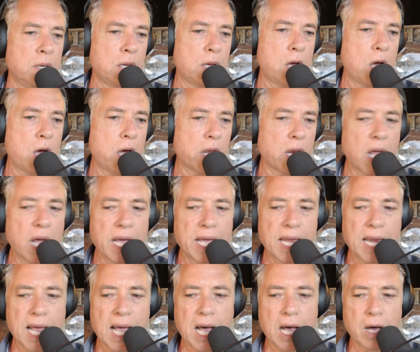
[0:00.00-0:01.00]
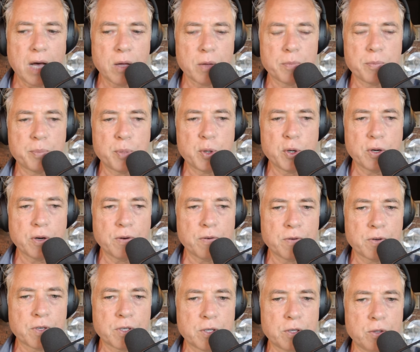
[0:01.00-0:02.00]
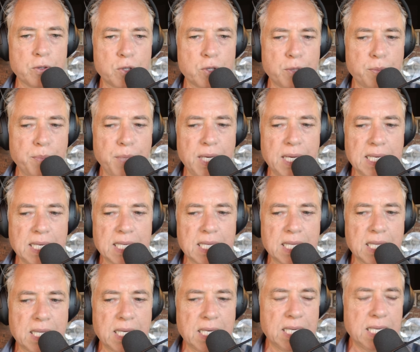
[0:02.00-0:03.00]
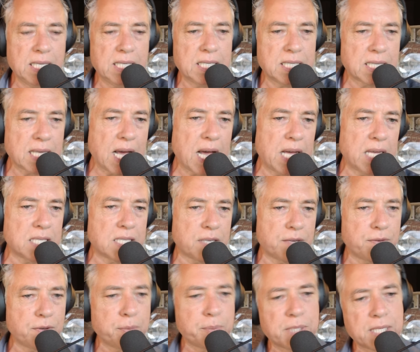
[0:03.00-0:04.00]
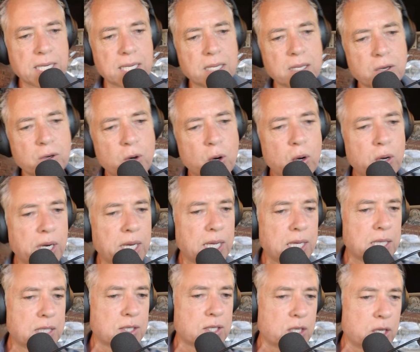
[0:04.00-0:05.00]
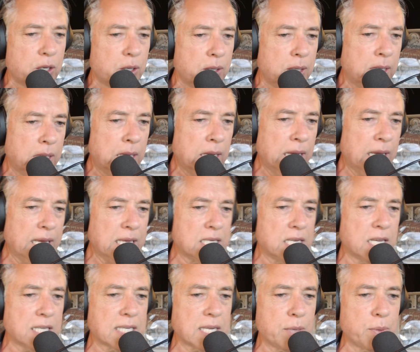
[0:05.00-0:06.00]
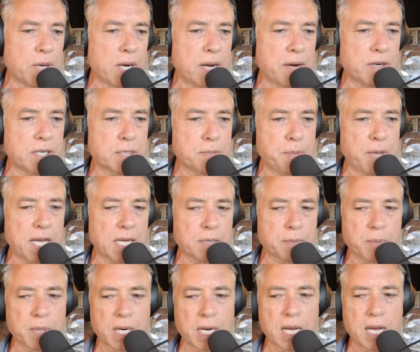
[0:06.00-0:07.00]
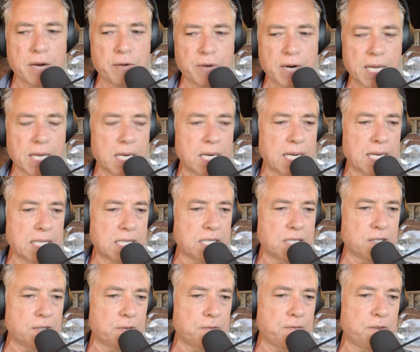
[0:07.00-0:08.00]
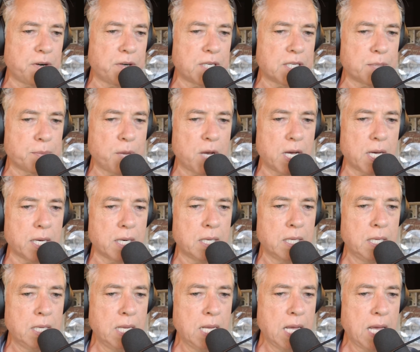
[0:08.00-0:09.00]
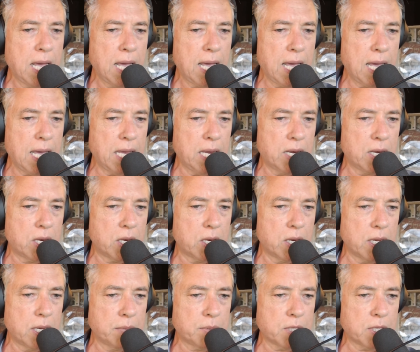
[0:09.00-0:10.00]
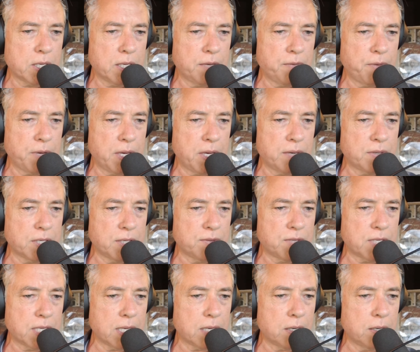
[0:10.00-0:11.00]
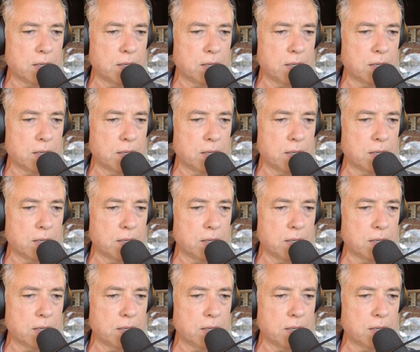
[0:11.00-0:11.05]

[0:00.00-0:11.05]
online output to meet the desires of a particular audience. So he's not someone I respect, but I recognize he's very smart, and I'm certainly a fan of Steve Saylor.